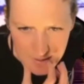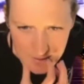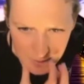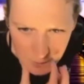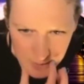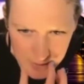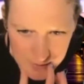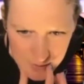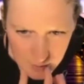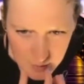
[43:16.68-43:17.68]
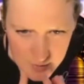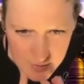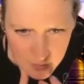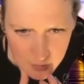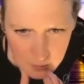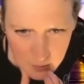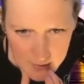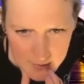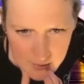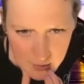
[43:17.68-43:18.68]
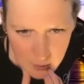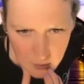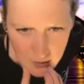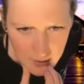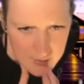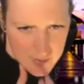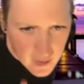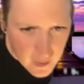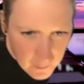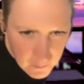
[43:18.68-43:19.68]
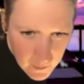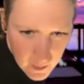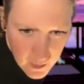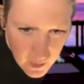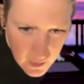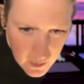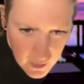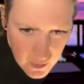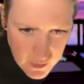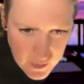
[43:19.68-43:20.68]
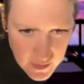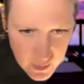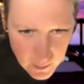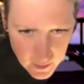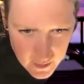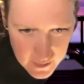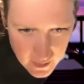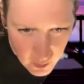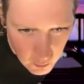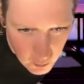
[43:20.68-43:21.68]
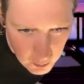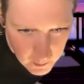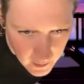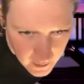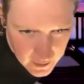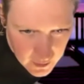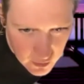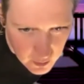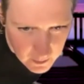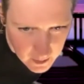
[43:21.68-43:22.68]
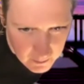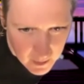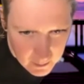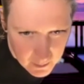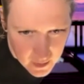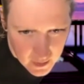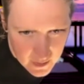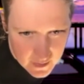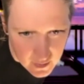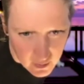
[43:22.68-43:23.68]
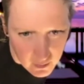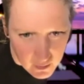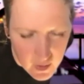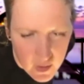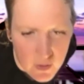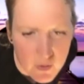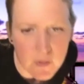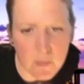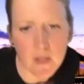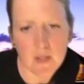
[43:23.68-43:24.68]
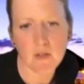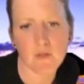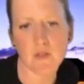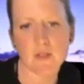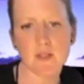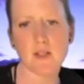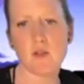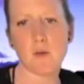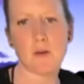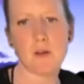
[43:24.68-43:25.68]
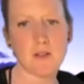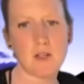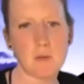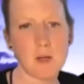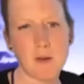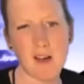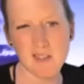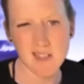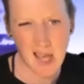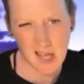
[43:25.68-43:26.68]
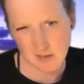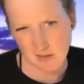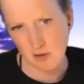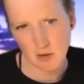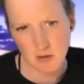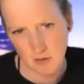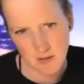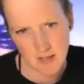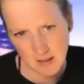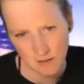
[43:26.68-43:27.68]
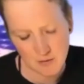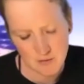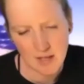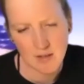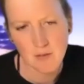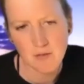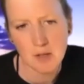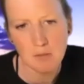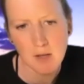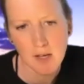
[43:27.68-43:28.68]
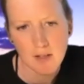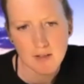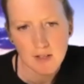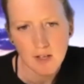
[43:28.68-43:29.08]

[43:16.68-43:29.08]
Louise, are you in a different place than you were last time? Can you sit up against that wall behind you? Might be easier. Just because if you sit up and it's going to be about 10, just over 10, 15 minutes,